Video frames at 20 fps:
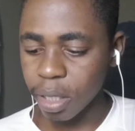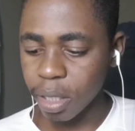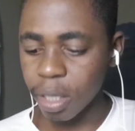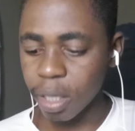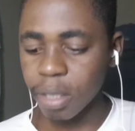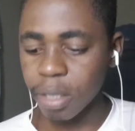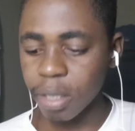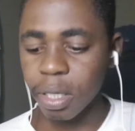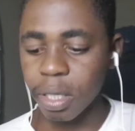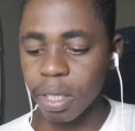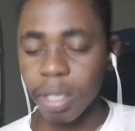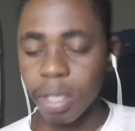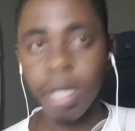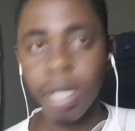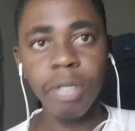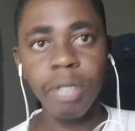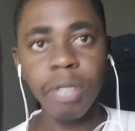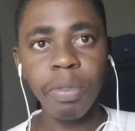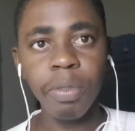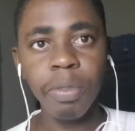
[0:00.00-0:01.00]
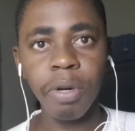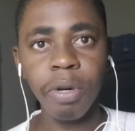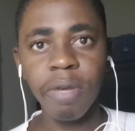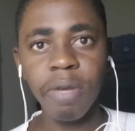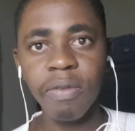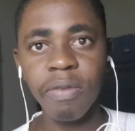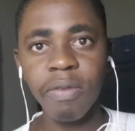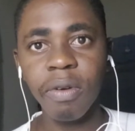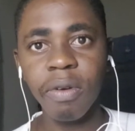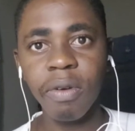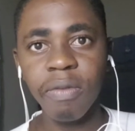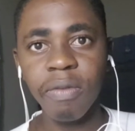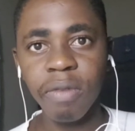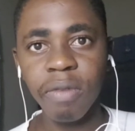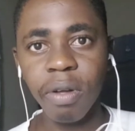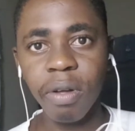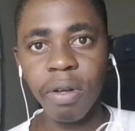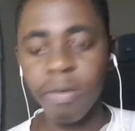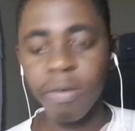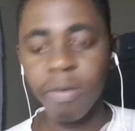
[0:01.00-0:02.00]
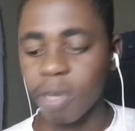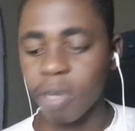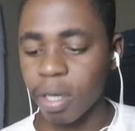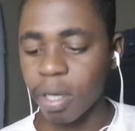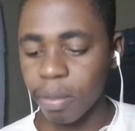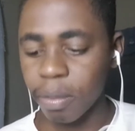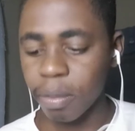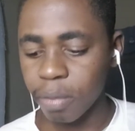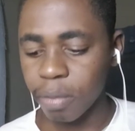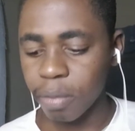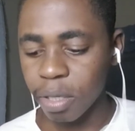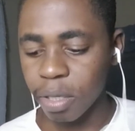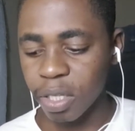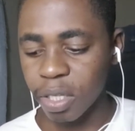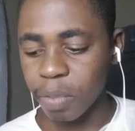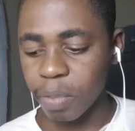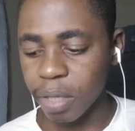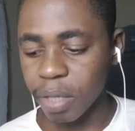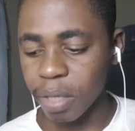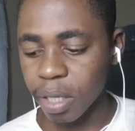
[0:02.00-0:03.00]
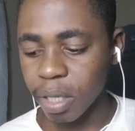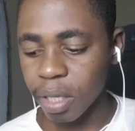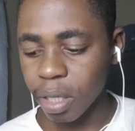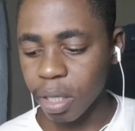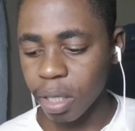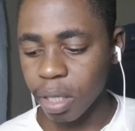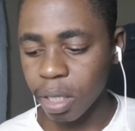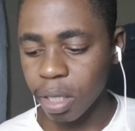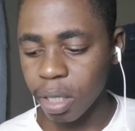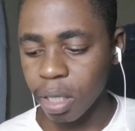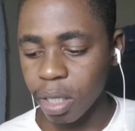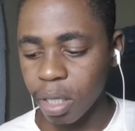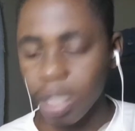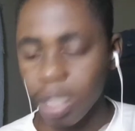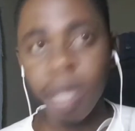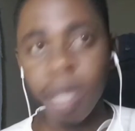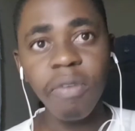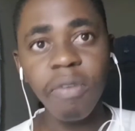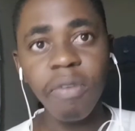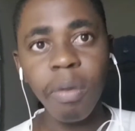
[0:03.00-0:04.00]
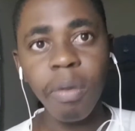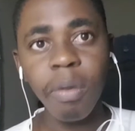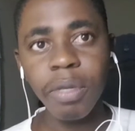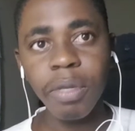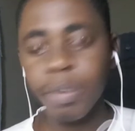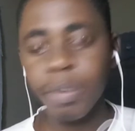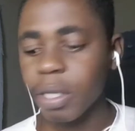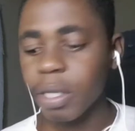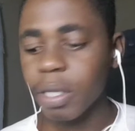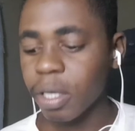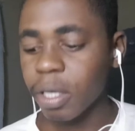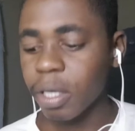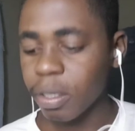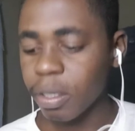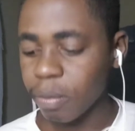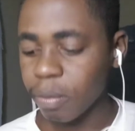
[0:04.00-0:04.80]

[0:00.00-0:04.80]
Listening, the counterpart of speaking. Informal speaking.